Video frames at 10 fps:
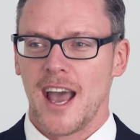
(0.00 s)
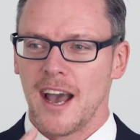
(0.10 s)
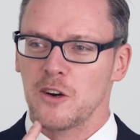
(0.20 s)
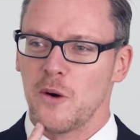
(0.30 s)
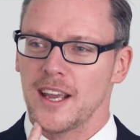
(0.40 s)

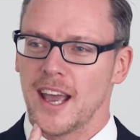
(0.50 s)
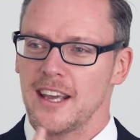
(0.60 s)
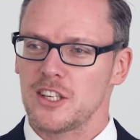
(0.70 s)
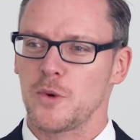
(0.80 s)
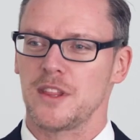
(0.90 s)
how do I
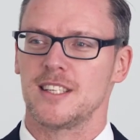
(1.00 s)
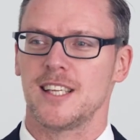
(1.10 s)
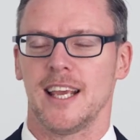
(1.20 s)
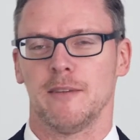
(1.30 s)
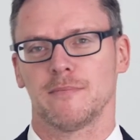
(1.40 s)
engage with the
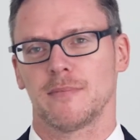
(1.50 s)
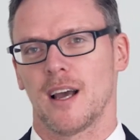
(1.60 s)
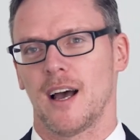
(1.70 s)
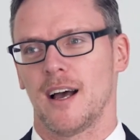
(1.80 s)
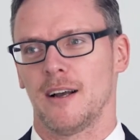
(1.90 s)
team?
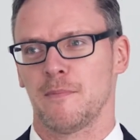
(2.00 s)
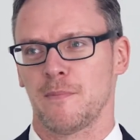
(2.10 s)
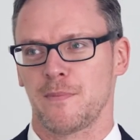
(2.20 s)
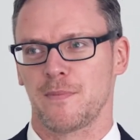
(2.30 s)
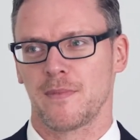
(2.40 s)

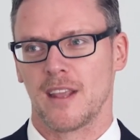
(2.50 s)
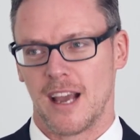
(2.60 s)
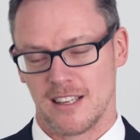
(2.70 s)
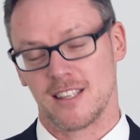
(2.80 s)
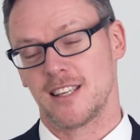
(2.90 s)
Um,
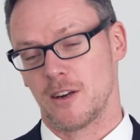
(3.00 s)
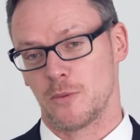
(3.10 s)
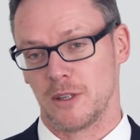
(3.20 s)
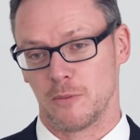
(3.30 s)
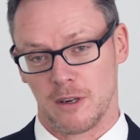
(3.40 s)
as I said,
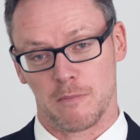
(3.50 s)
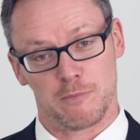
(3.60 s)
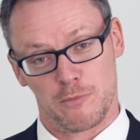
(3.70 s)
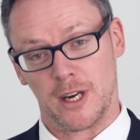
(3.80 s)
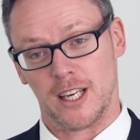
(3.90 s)
we, we, I'm
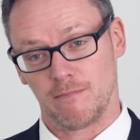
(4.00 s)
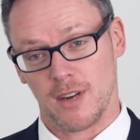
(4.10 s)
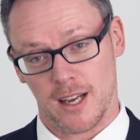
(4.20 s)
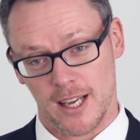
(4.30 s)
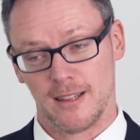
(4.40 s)
pretty
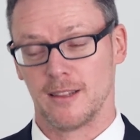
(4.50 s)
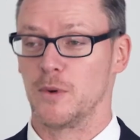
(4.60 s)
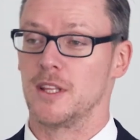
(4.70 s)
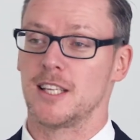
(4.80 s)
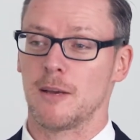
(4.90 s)
lucky
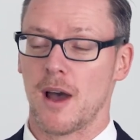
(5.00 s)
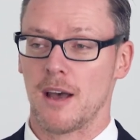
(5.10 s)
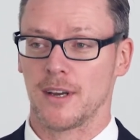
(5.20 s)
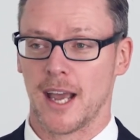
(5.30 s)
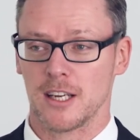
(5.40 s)
with the team I
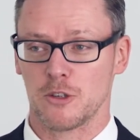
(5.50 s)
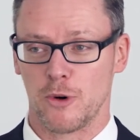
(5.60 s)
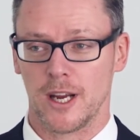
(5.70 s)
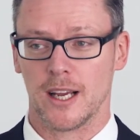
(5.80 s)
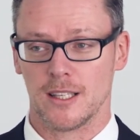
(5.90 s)
have at
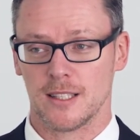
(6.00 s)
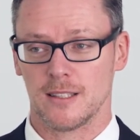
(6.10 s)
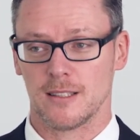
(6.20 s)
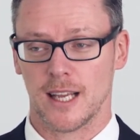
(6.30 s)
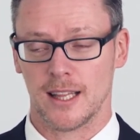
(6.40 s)
Canterbury
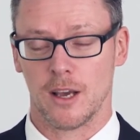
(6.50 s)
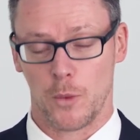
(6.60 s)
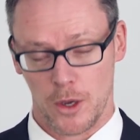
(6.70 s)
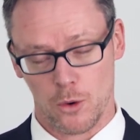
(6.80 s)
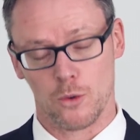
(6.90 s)
as in that
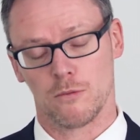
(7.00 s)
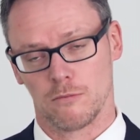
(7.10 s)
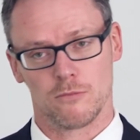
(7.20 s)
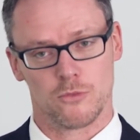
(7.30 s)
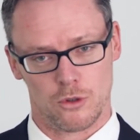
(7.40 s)
we all
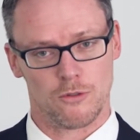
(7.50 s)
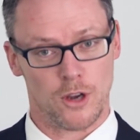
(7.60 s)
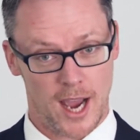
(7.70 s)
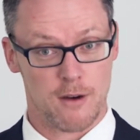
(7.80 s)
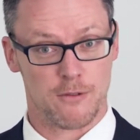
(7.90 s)
sort of
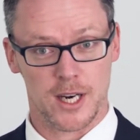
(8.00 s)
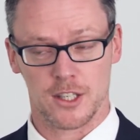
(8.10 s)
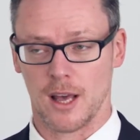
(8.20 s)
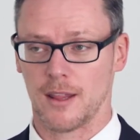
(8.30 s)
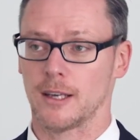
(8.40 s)
look out for
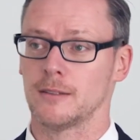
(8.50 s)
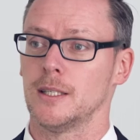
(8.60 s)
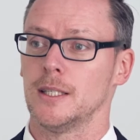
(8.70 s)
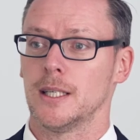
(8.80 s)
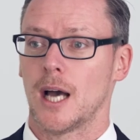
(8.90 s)
each other.
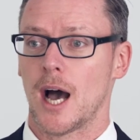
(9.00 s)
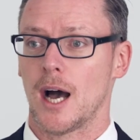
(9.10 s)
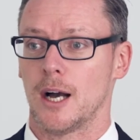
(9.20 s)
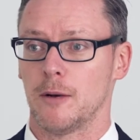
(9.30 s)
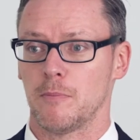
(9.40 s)

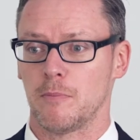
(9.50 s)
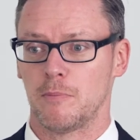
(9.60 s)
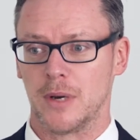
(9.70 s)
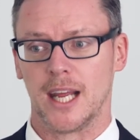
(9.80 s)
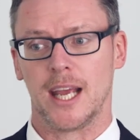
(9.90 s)
Um,
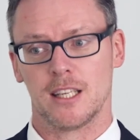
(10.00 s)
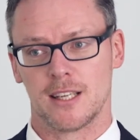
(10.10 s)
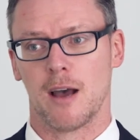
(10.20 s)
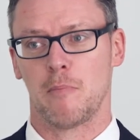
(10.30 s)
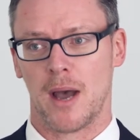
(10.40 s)
but it
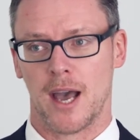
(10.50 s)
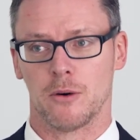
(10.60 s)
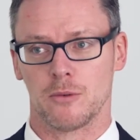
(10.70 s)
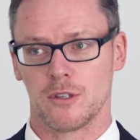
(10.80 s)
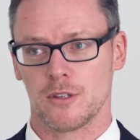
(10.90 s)
is
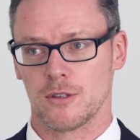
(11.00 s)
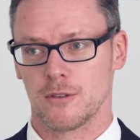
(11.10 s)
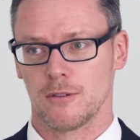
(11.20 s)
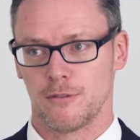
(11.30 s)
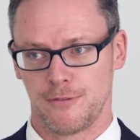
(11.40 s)
about
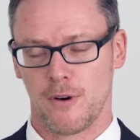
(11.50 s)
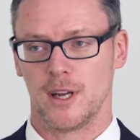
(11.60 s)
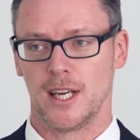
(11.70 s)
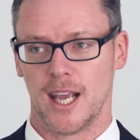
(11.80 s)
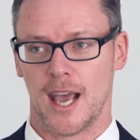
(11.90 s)

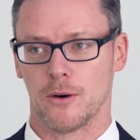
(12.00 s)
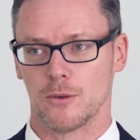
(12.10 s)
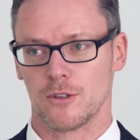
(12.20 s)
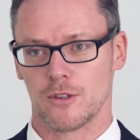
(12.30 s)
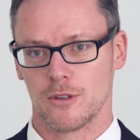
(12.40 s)
finding out